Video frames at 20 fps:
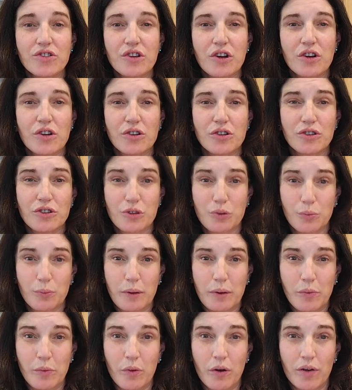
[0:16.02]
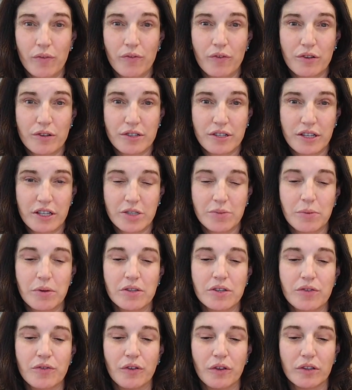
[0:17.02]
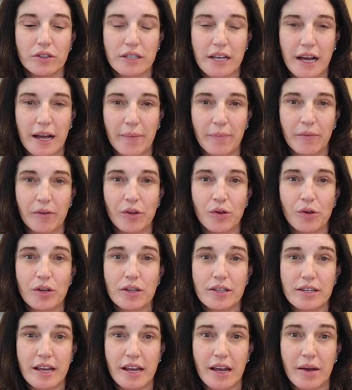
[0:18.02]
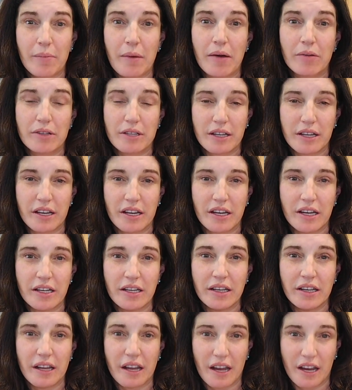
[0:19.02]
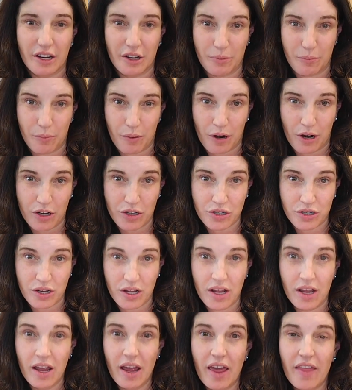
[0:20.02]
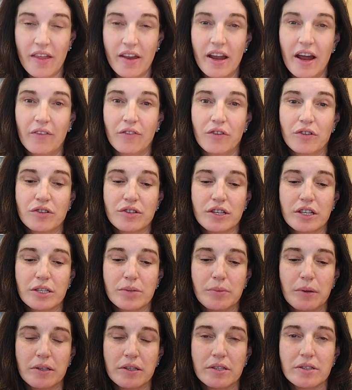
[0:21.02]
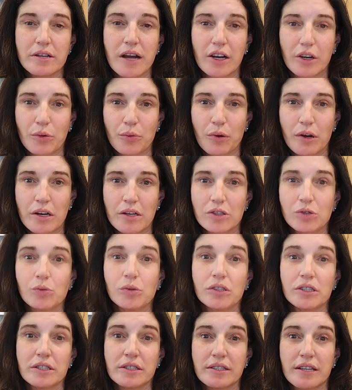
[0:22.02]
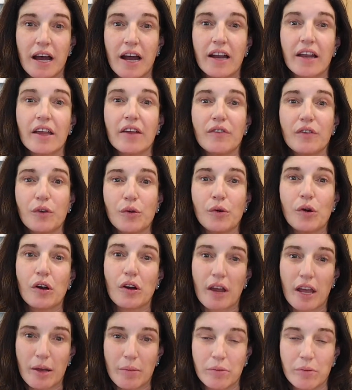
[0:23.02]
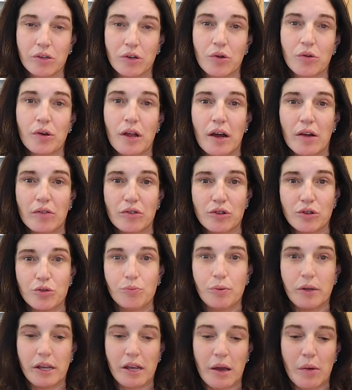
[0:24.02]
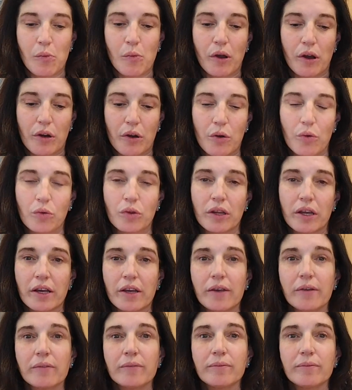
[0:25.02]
are to be worn for six months full time. You can take them out to eat and to brush. And then after six months, Dr. Reynolds will decide if you are able to go down to PM wear only.